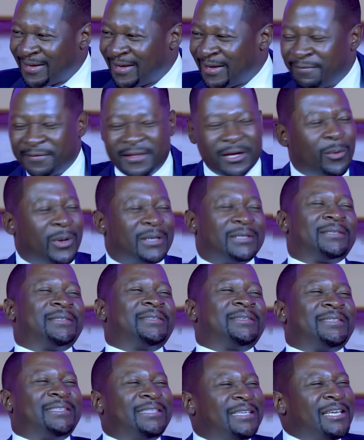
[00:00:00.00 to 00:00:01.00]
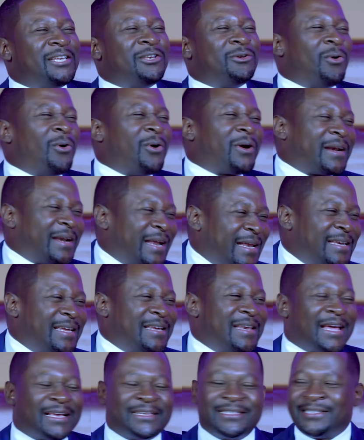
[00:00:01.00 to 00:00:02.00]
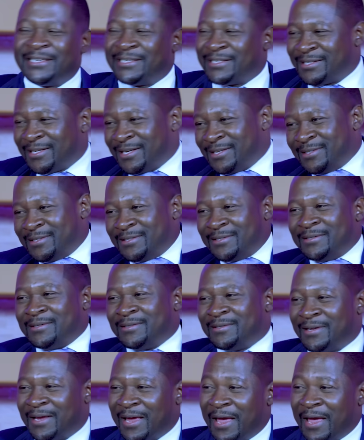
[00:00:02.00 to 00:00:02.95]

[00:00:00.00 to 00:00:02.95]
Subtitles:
If there was sin already in existence,